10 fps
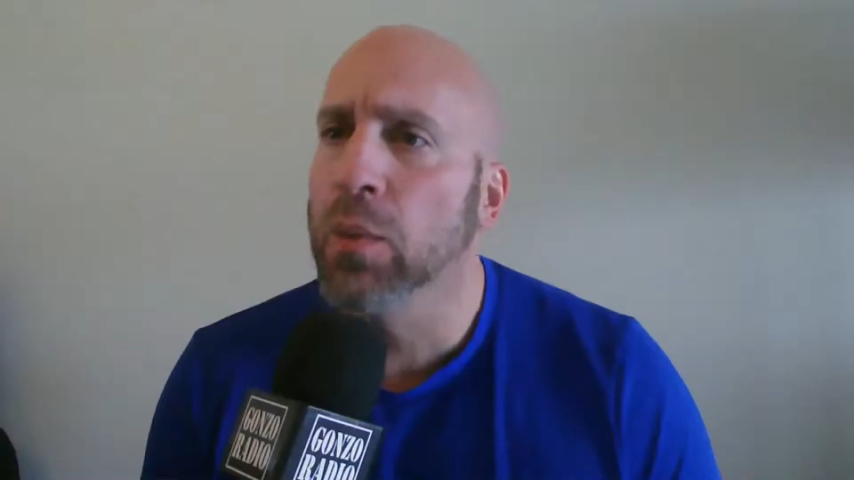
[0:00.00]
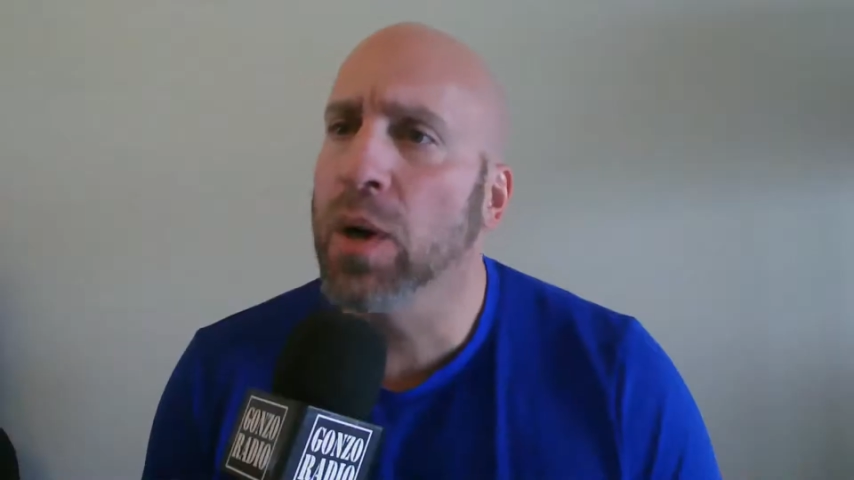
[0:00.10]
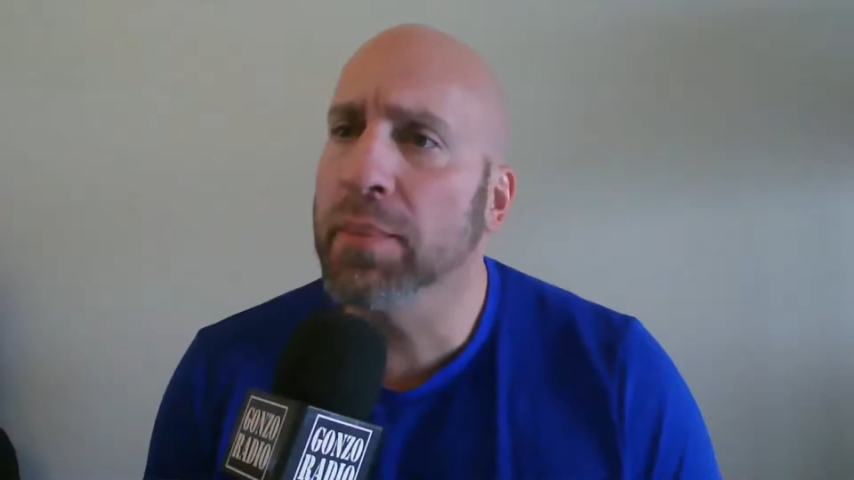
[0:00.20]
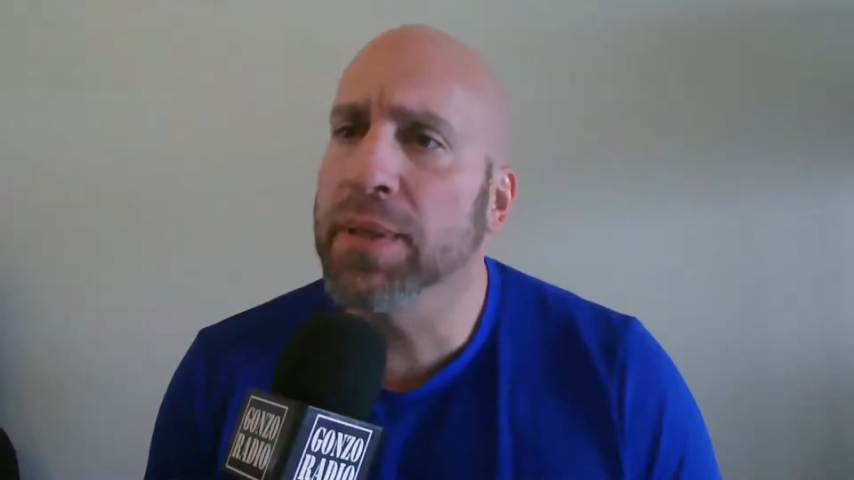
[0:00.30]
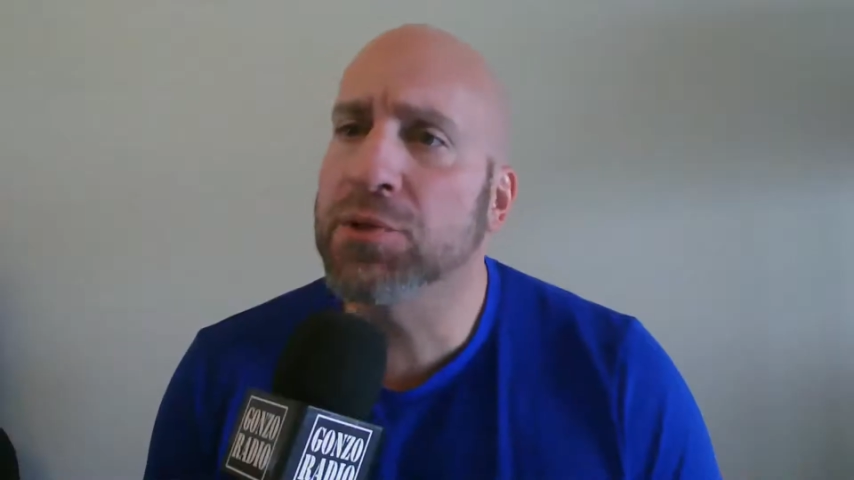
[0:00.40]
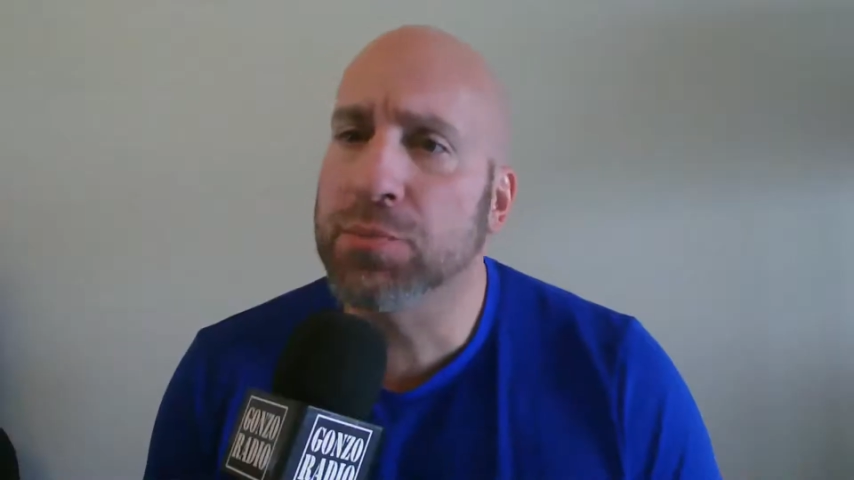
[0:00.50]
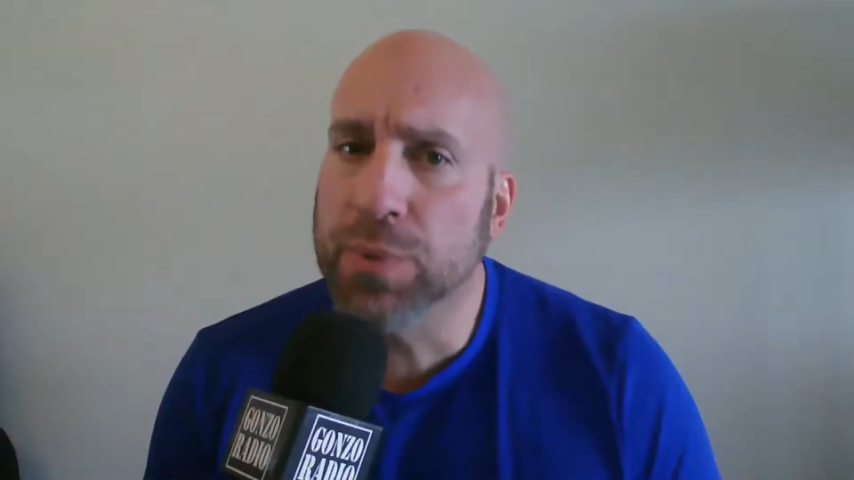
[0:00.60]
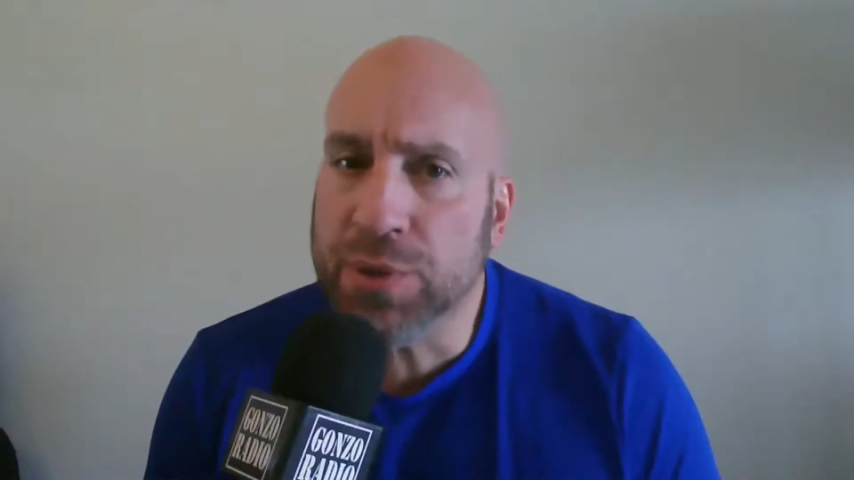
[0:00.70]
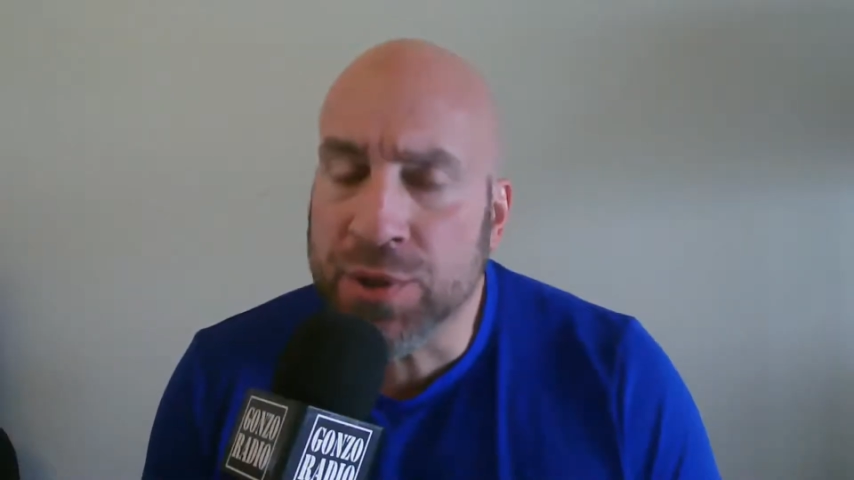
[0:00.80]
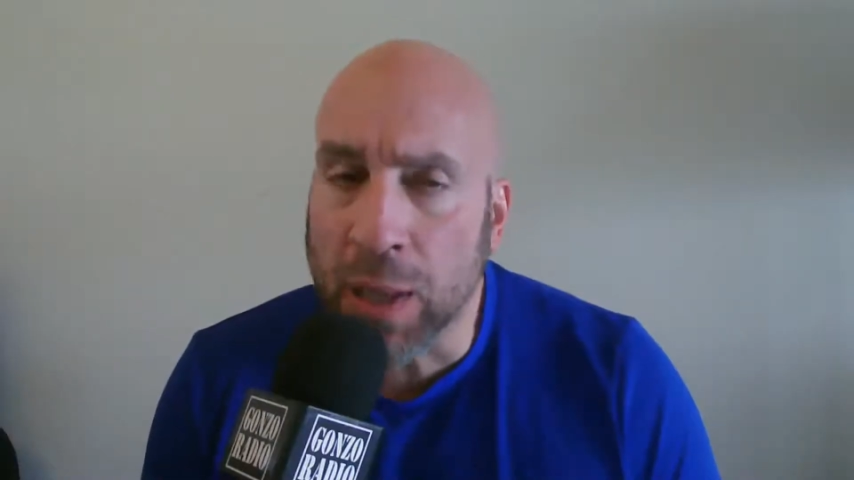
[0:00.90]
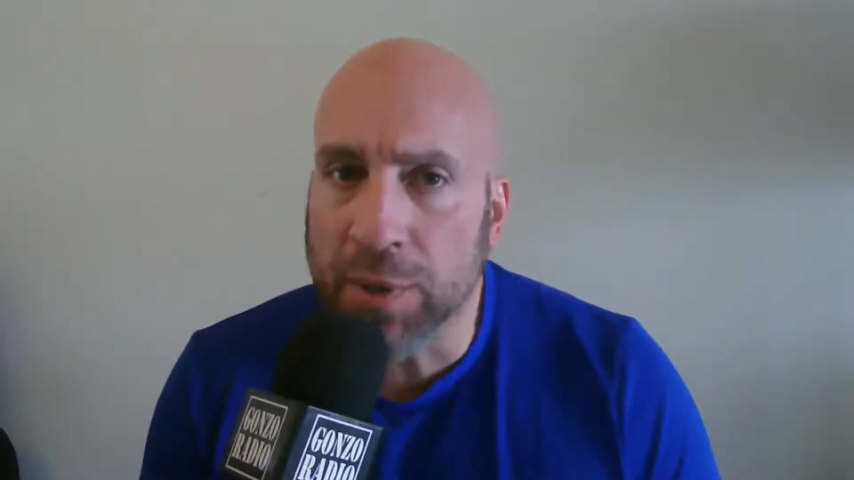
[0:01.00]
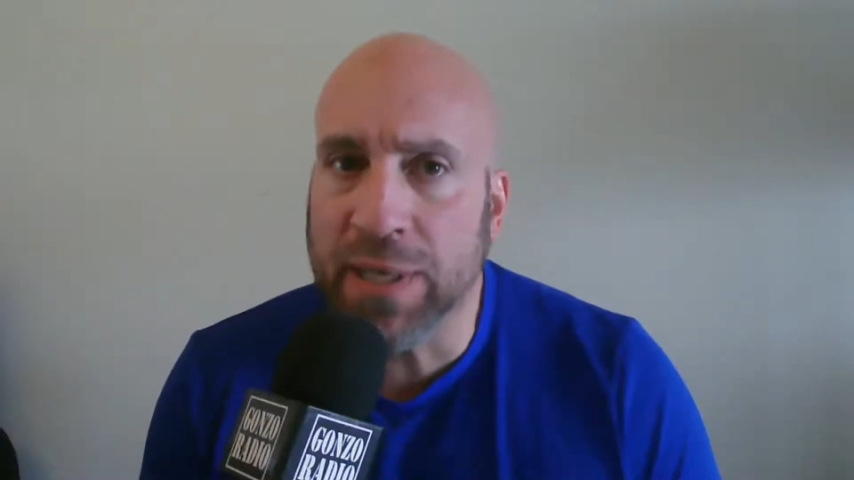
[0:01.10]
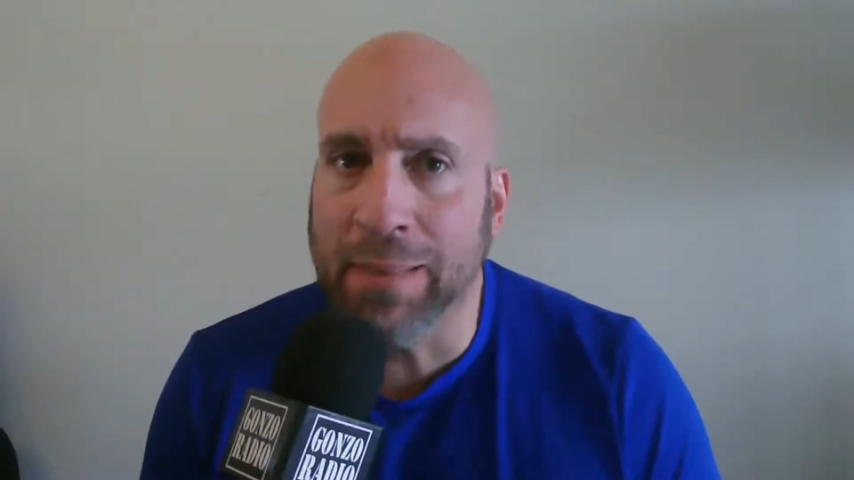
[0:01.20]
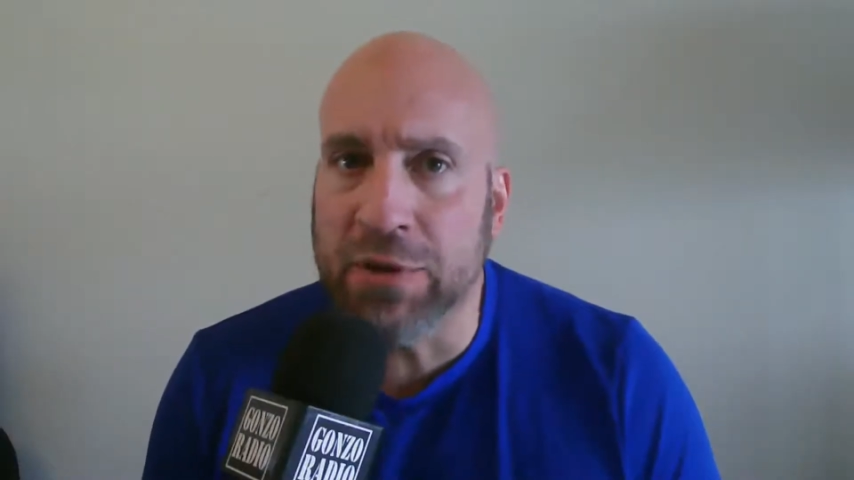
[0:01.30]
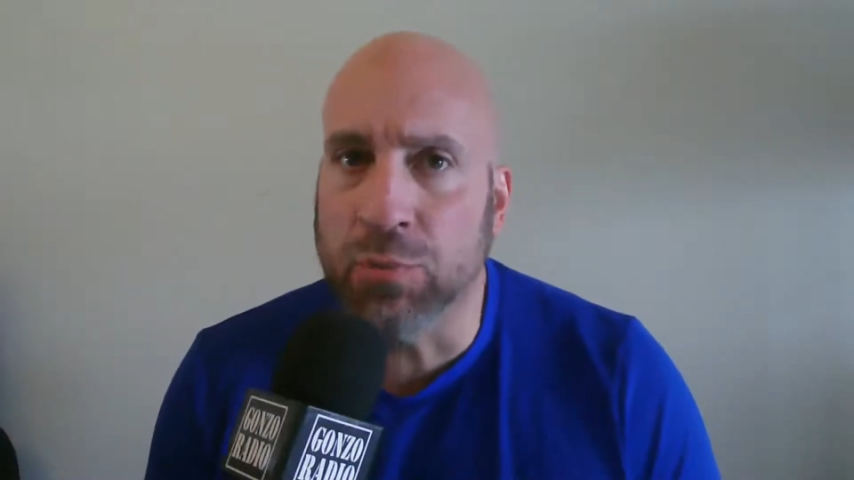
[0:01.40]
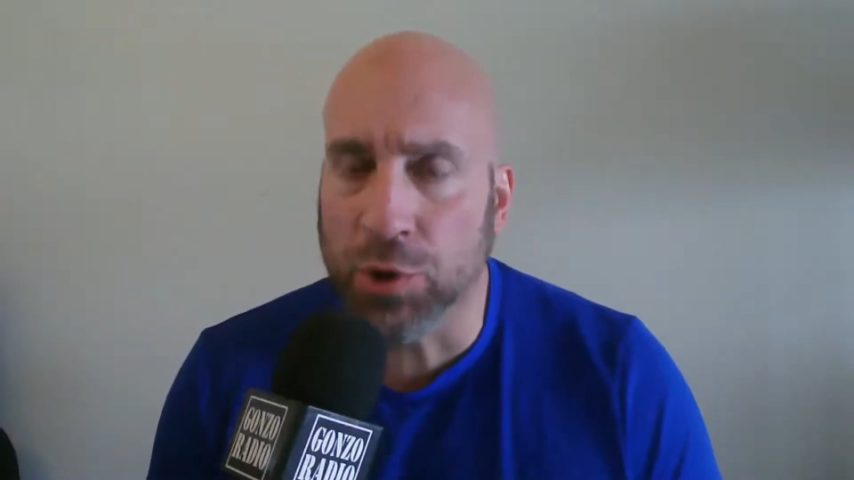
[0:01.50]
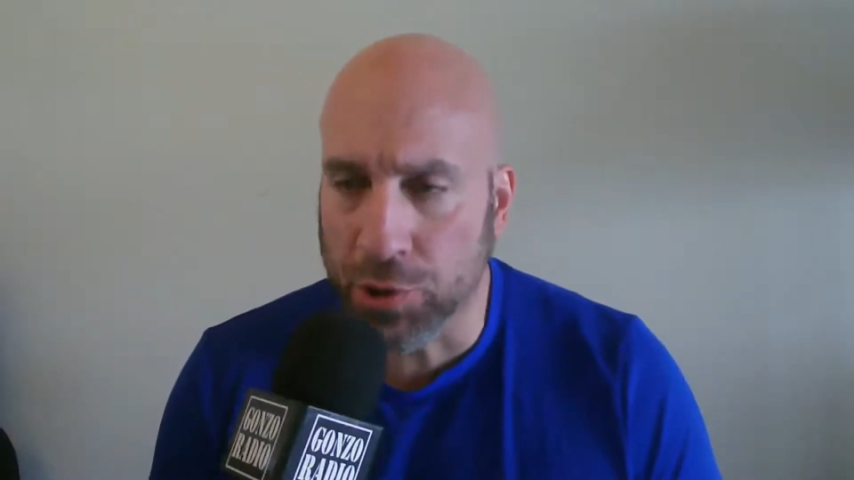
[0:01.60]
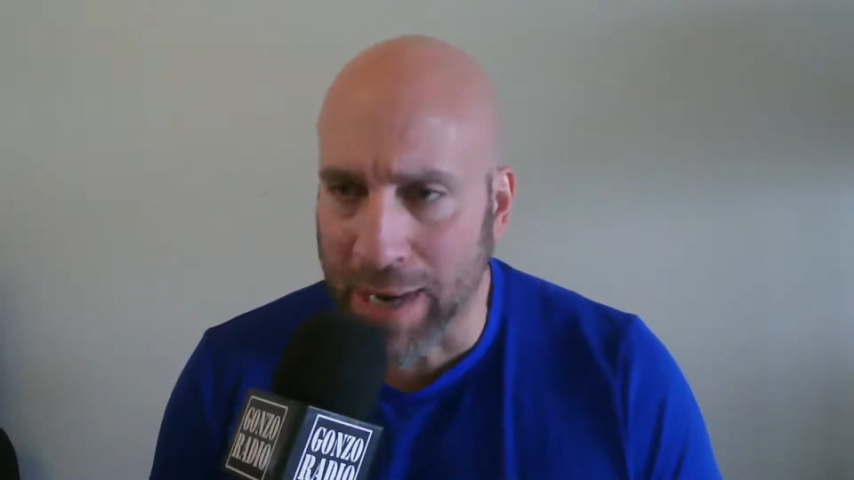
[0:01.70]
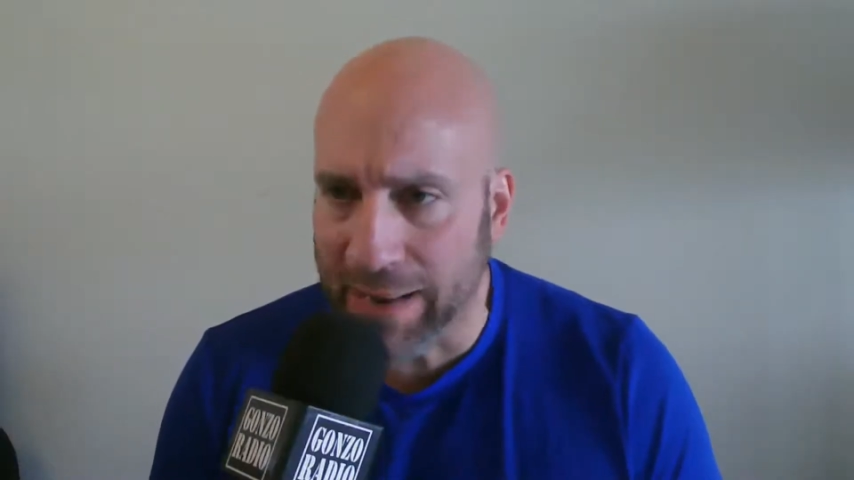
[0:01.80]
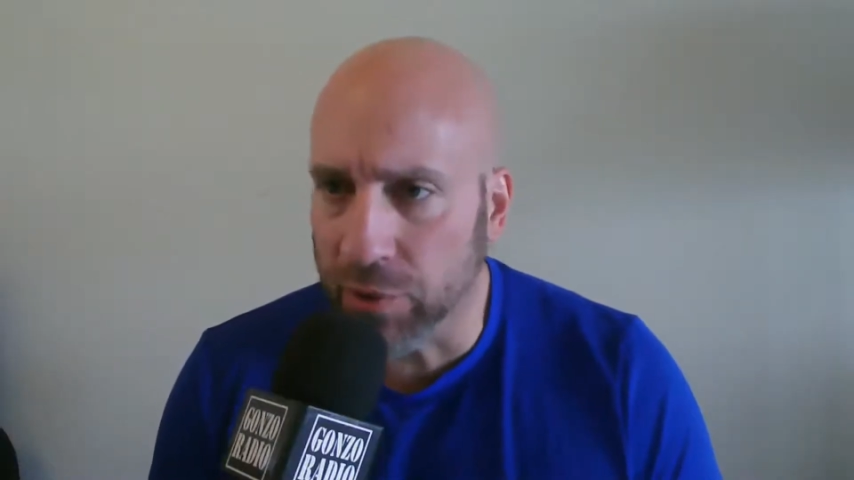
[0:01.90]
Well, I mean, summertime is more
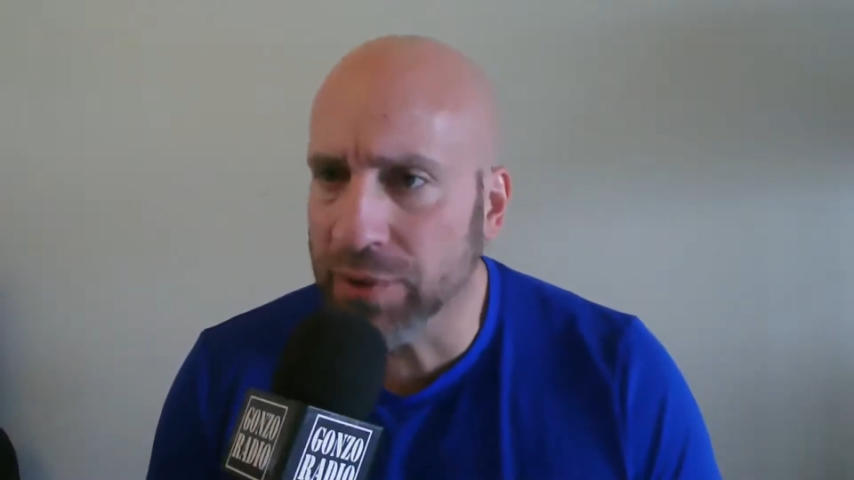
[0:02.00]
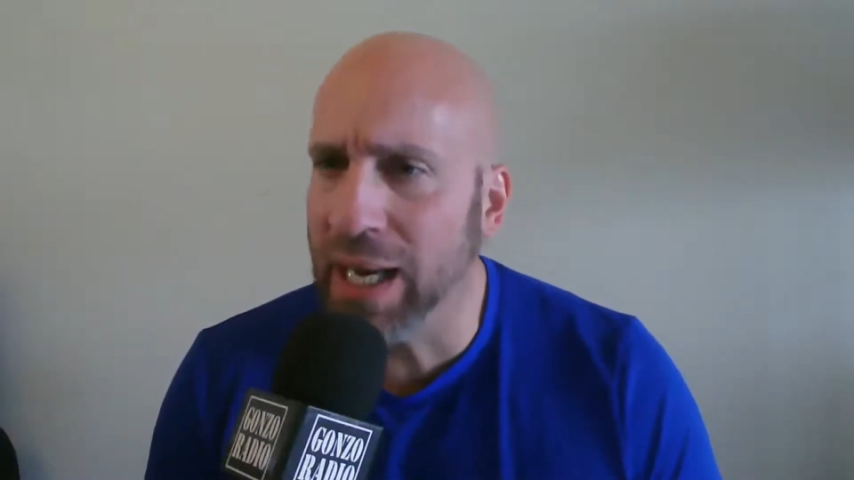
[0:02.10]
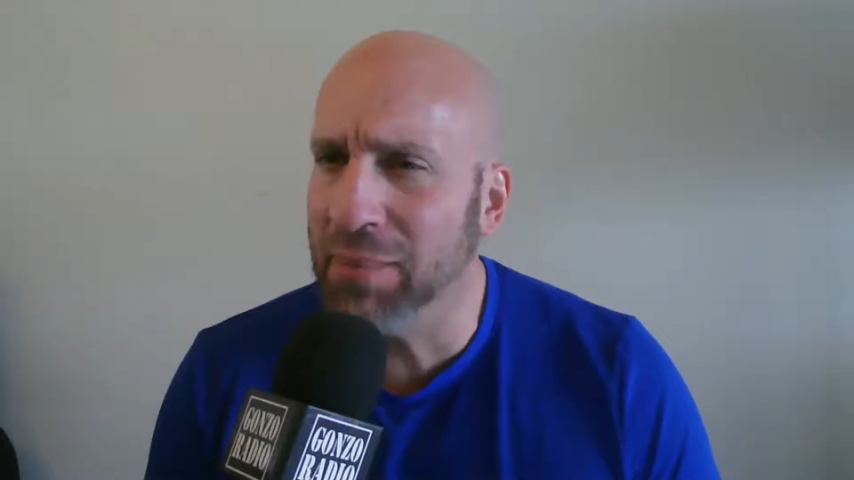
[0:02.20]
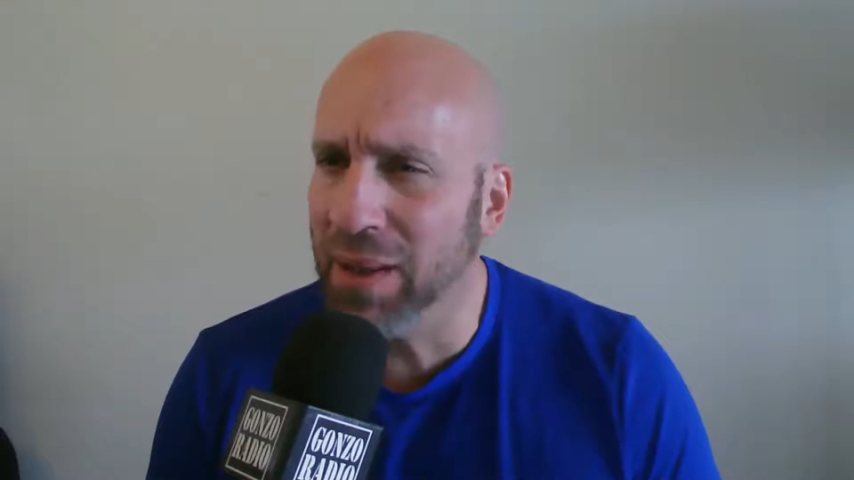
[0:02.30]
travel time.